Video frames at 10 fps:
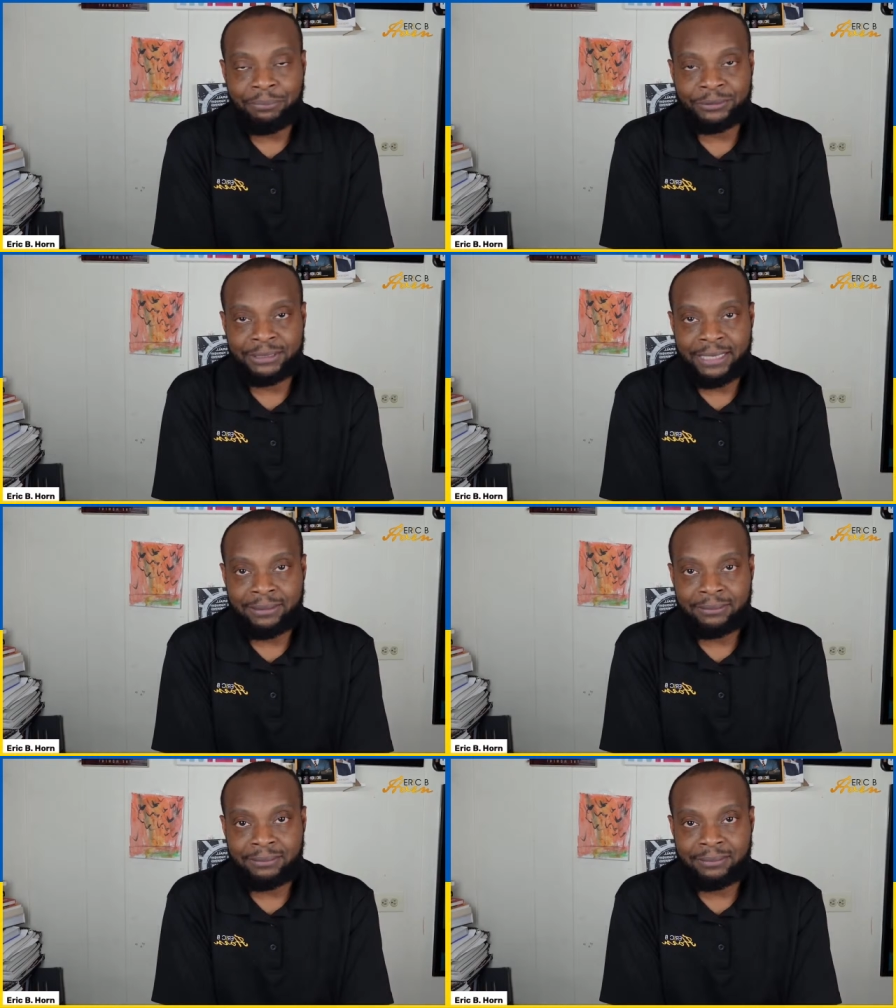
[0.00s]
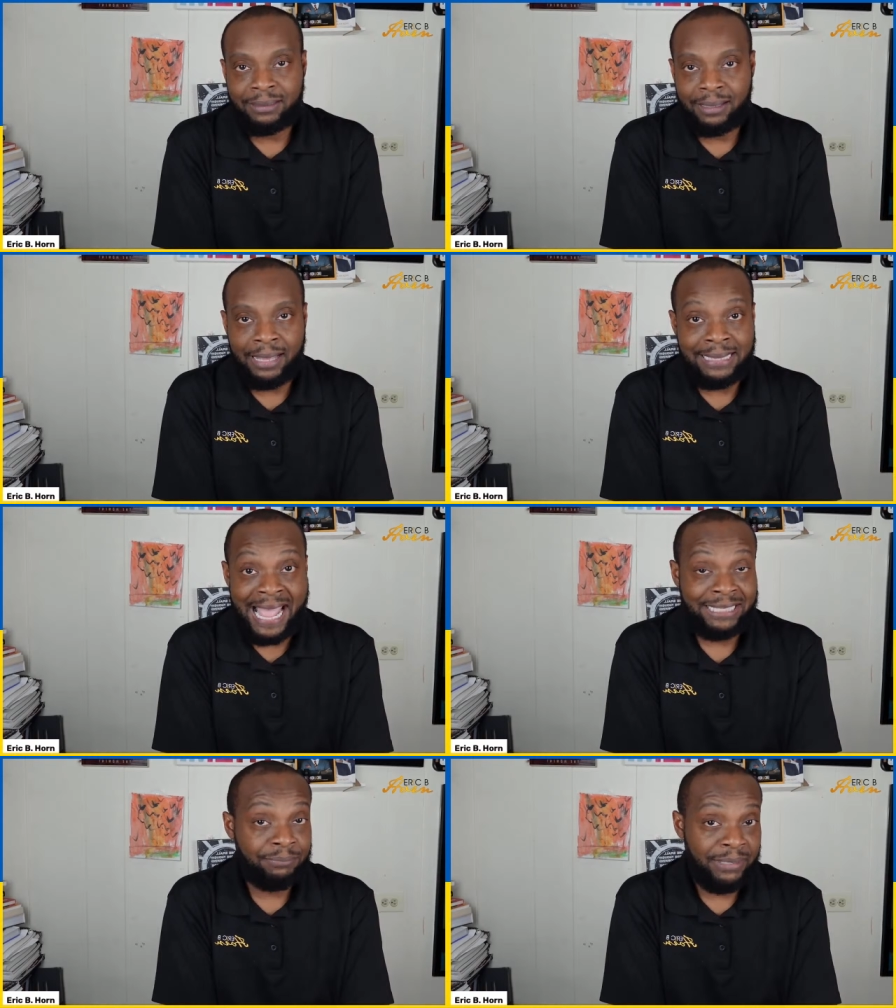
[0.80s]
10%,
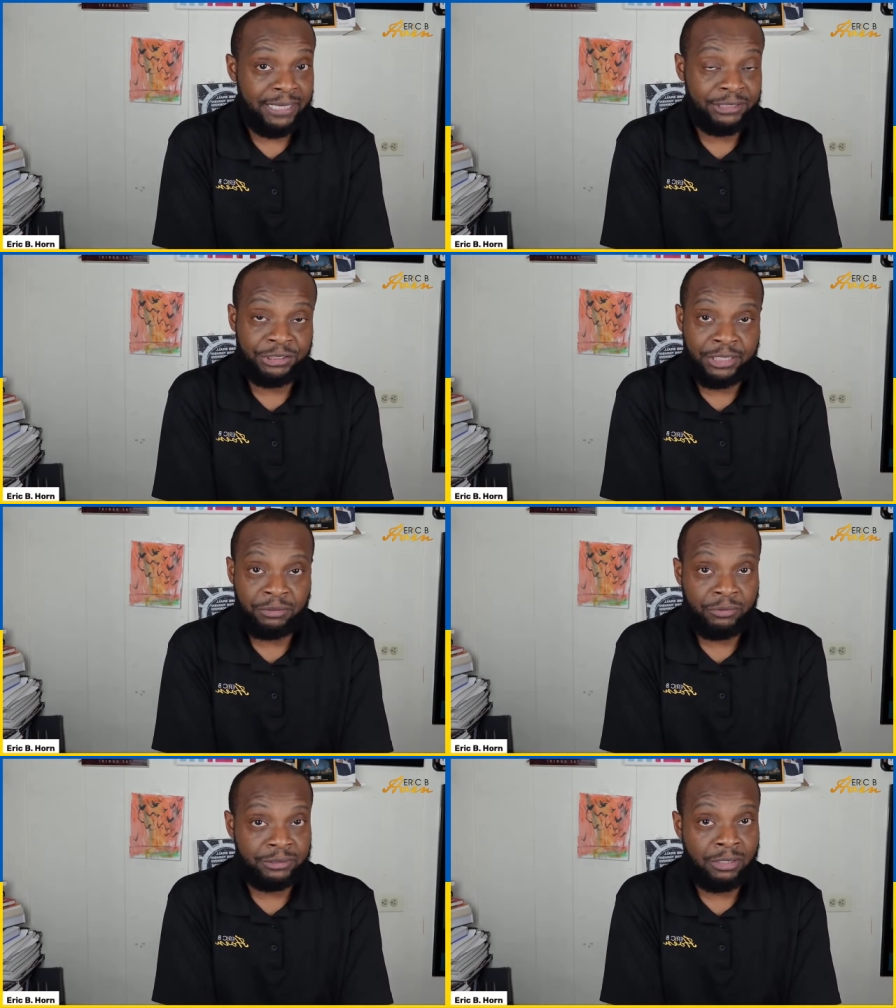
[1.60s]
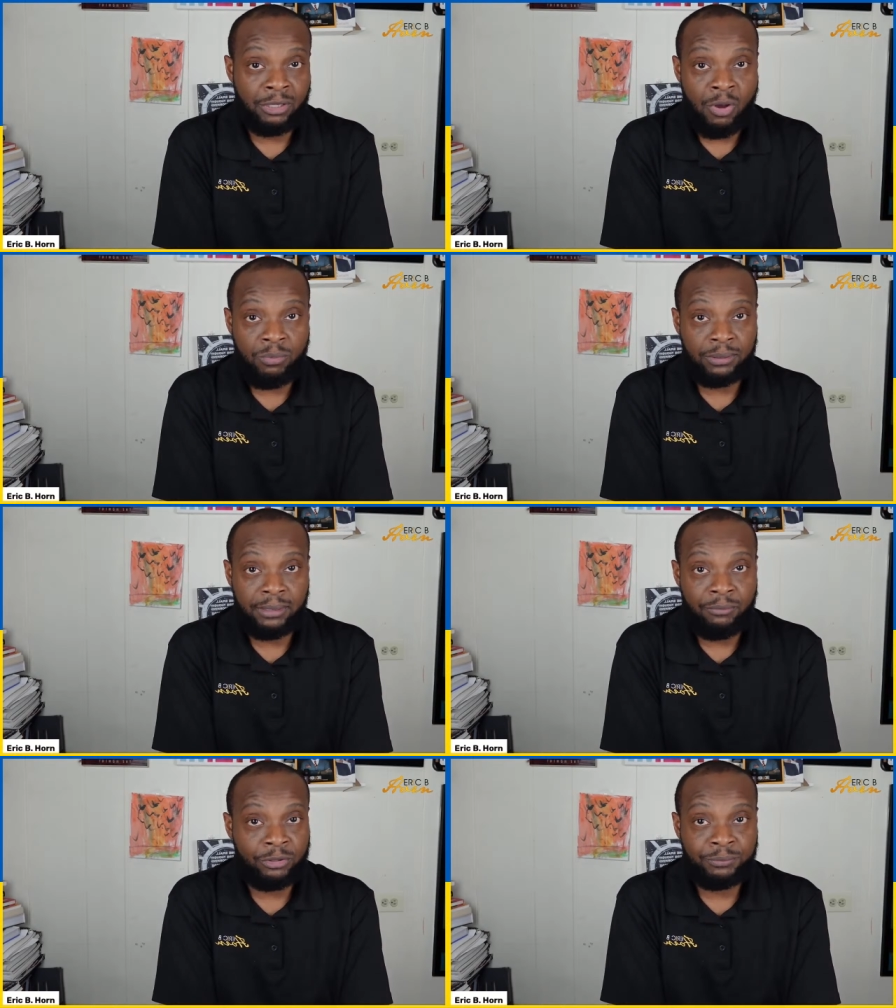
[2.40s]
and that's being generous
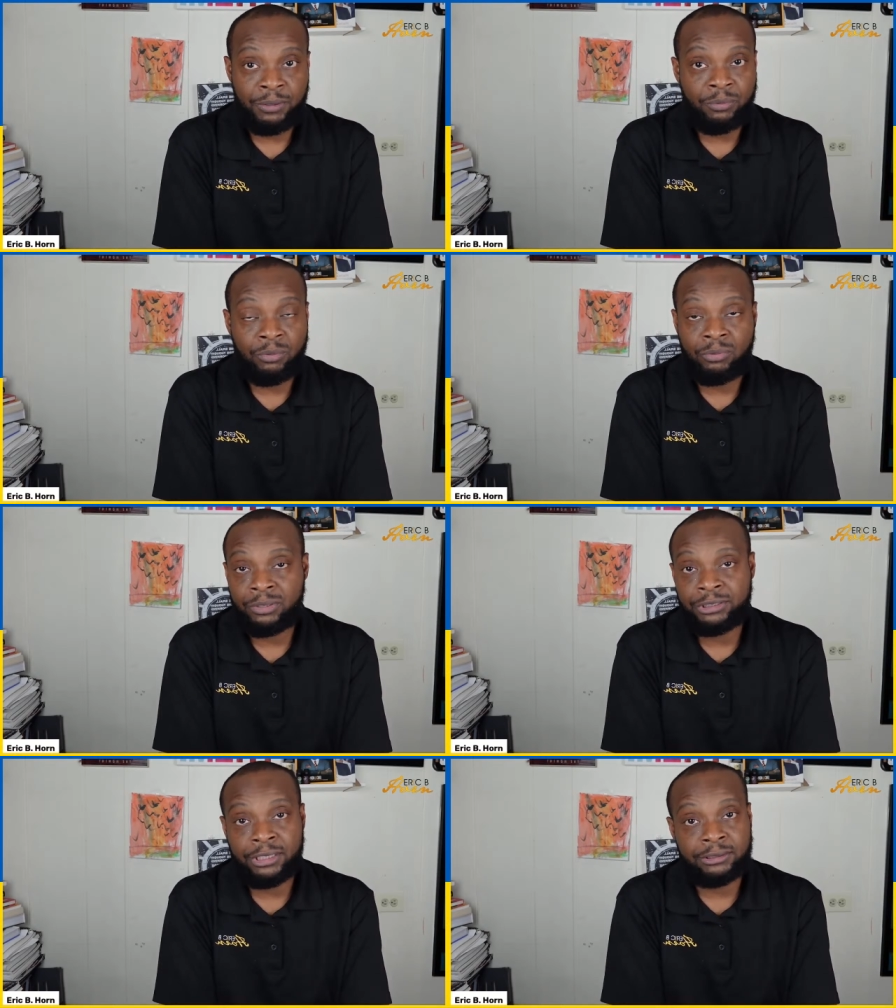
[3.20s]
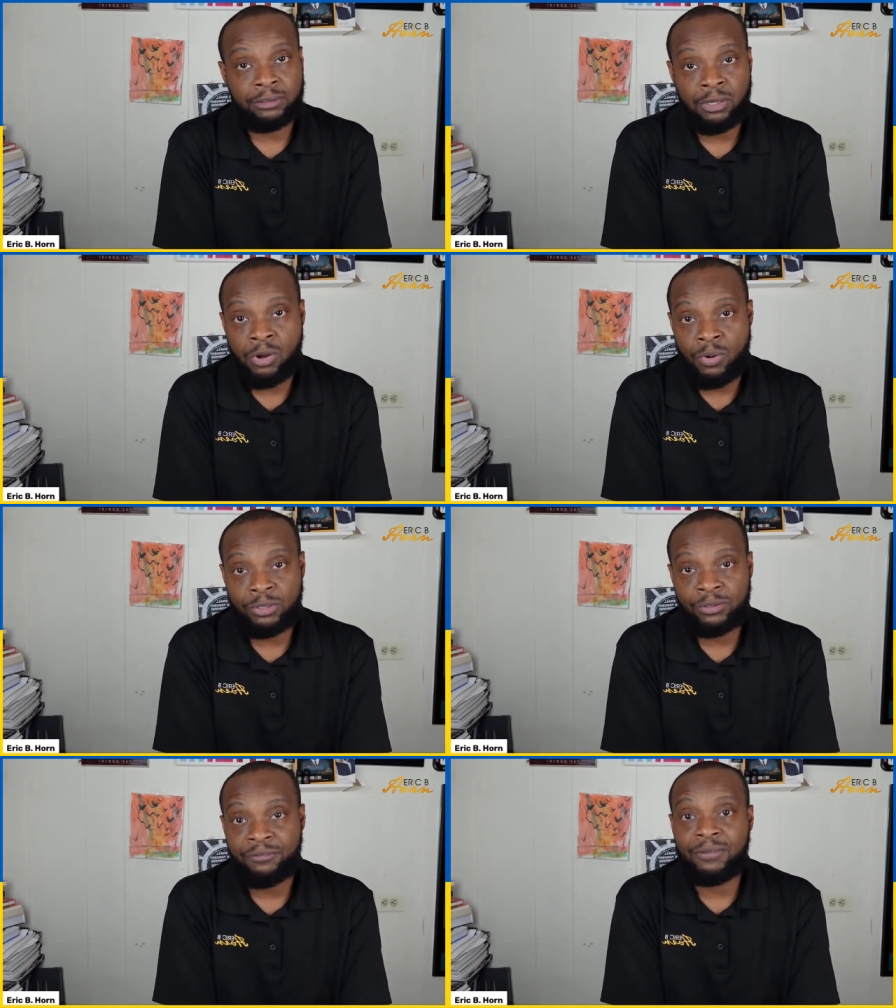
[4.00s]
globally. Most people were just
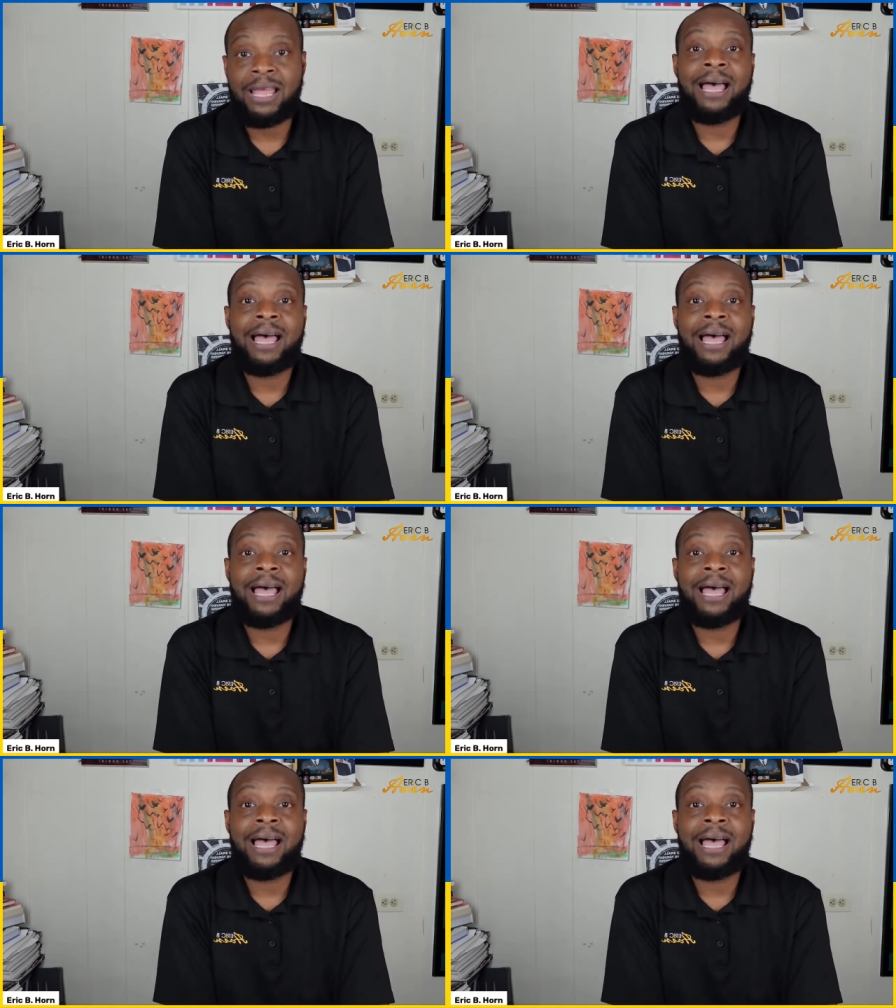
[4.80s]
going on the